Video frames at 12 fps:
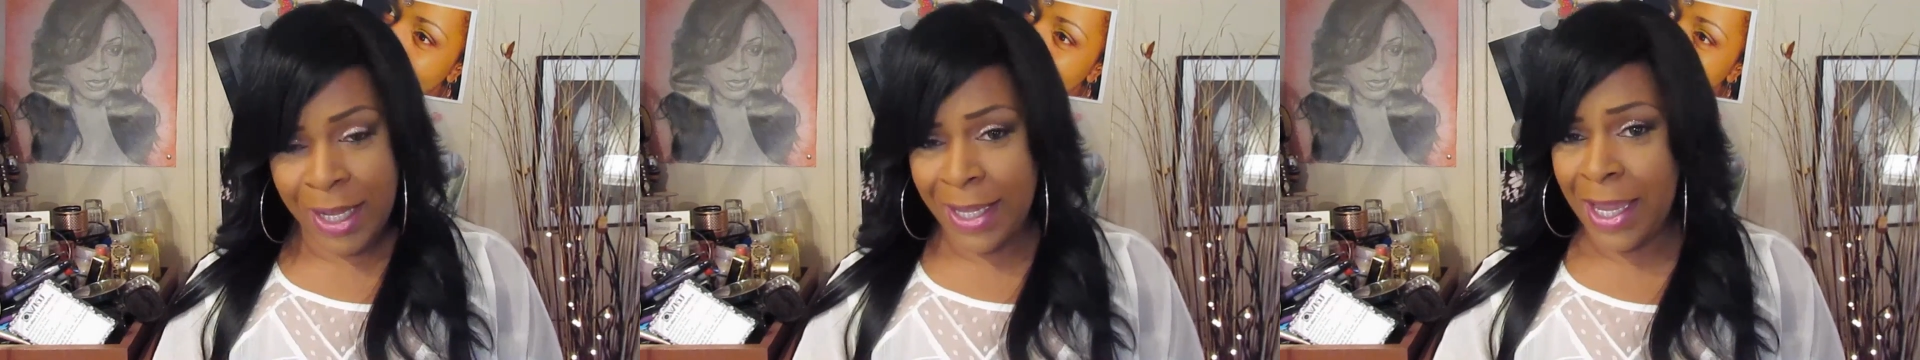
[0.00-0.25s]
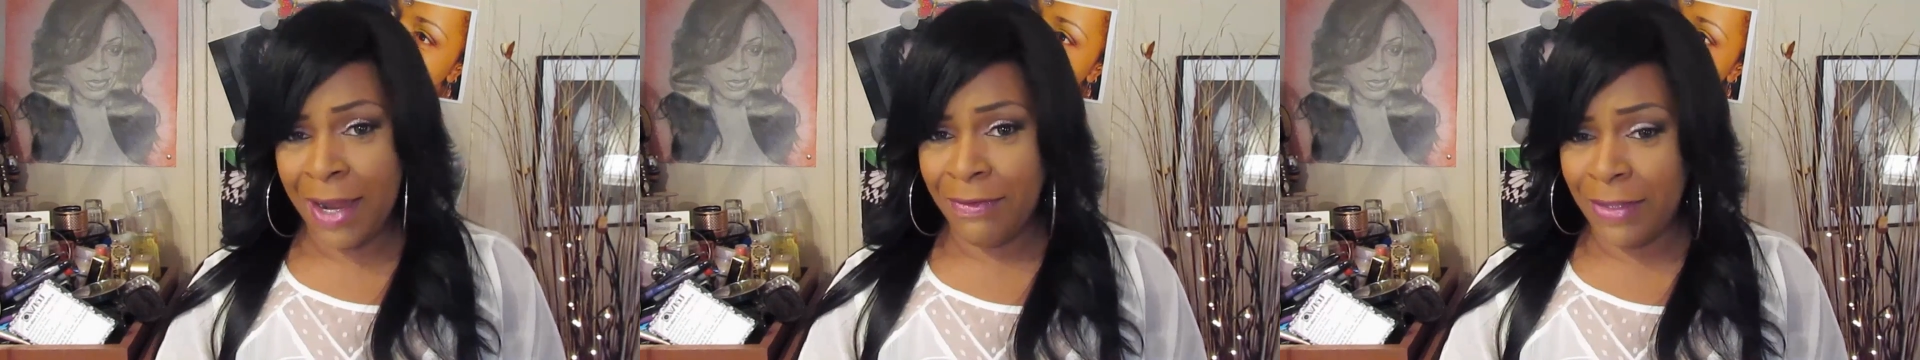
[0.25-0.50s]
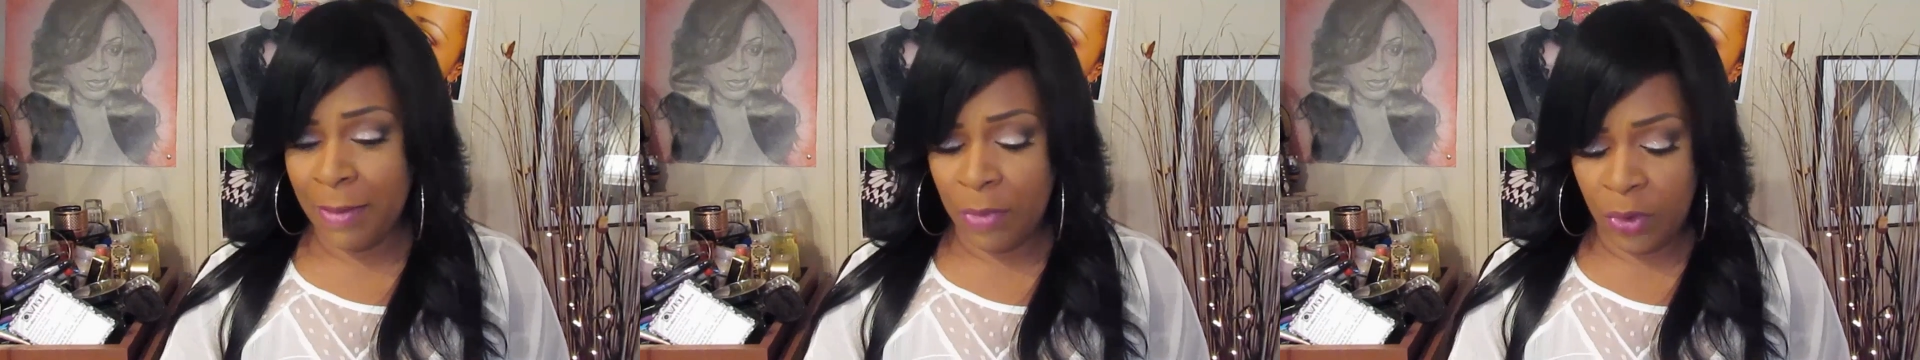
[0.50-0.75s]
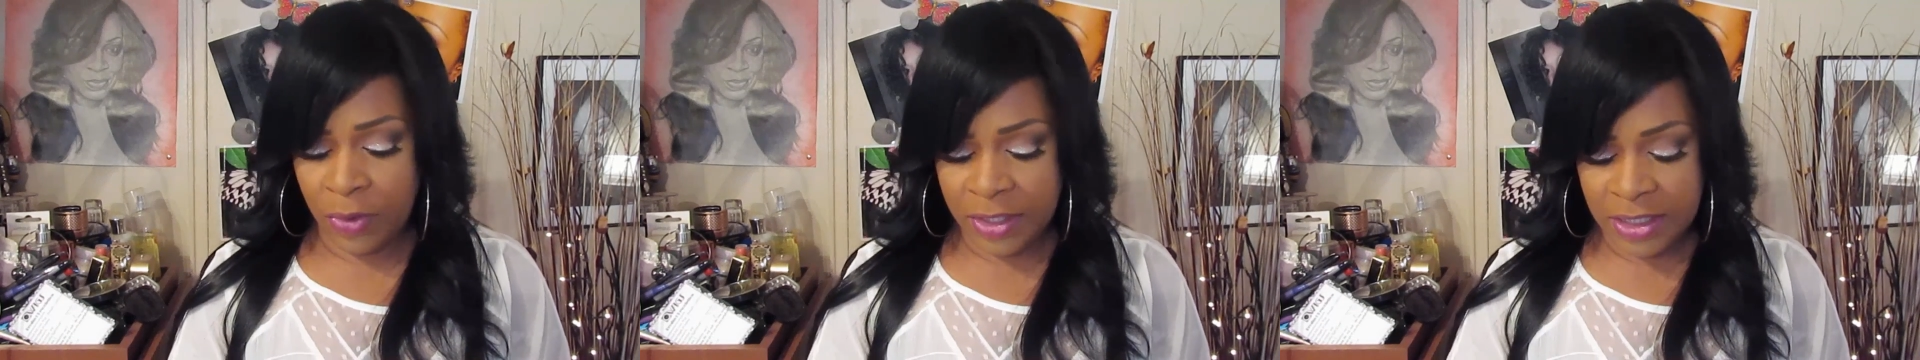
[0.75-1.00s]
I carry them
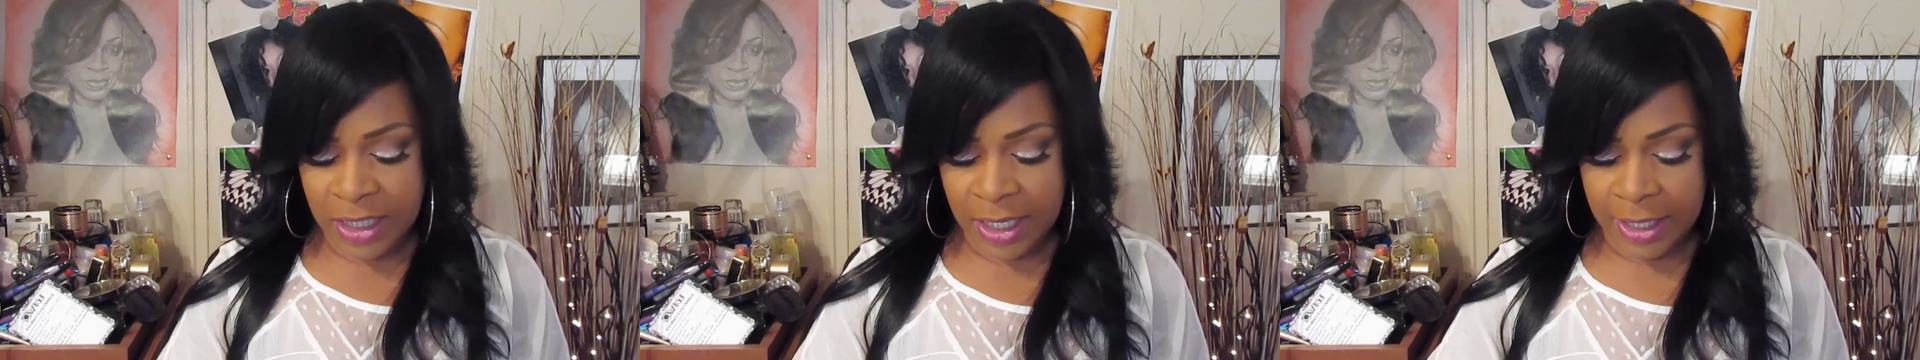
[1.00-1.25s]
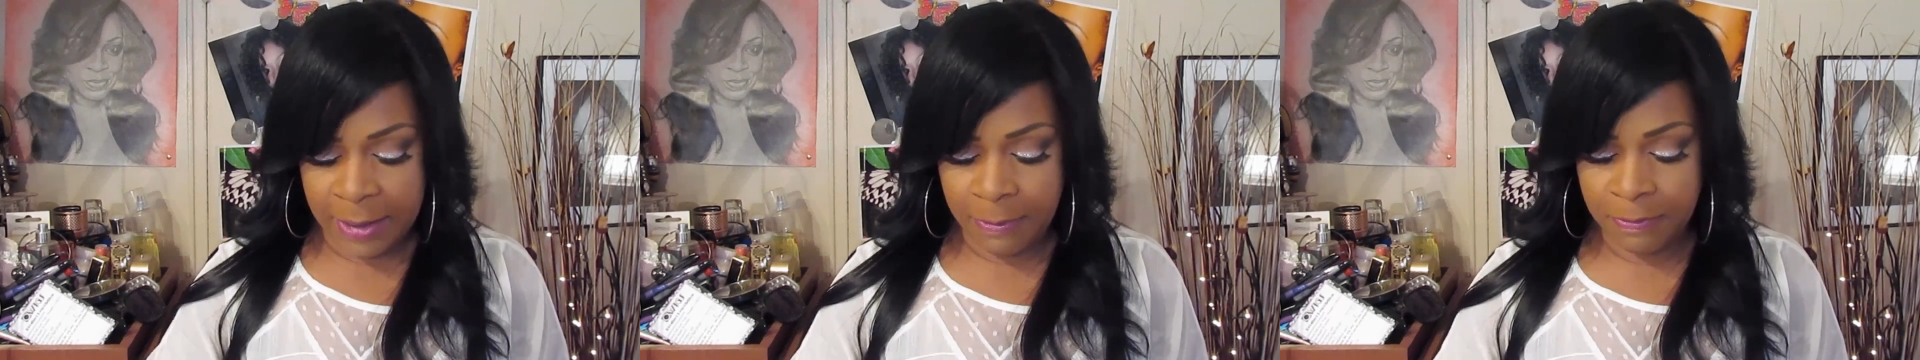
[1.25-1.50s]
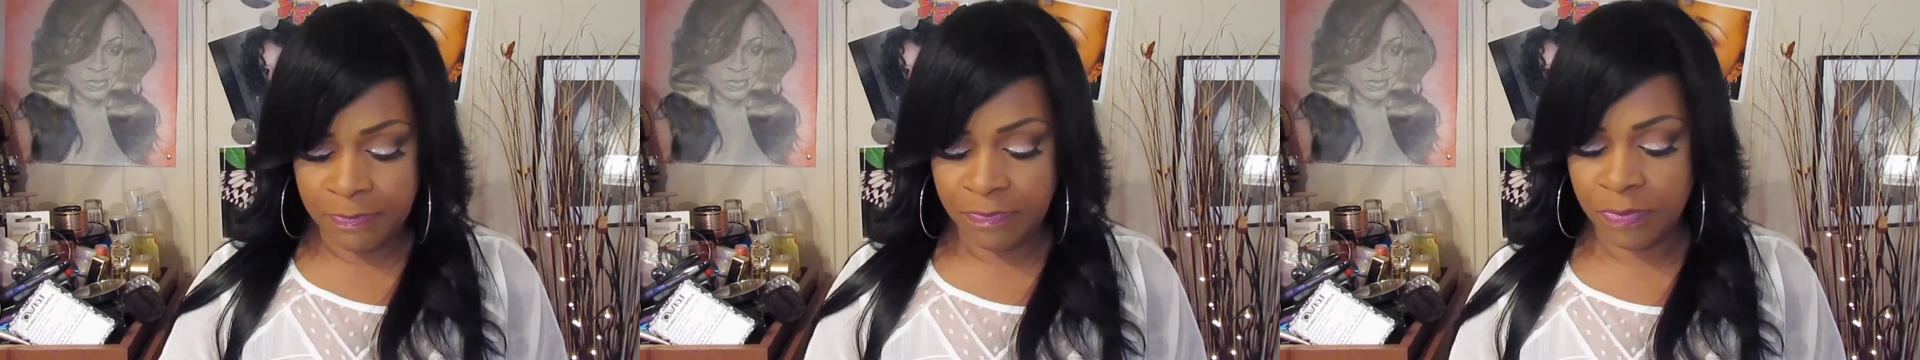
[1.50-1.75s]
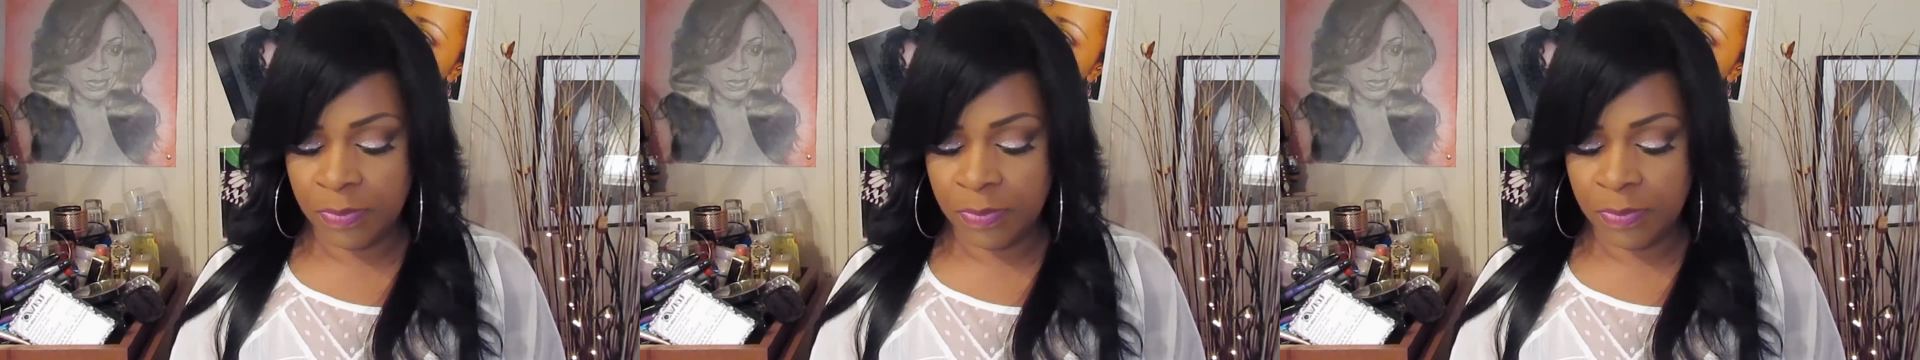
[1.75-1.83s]
all the time.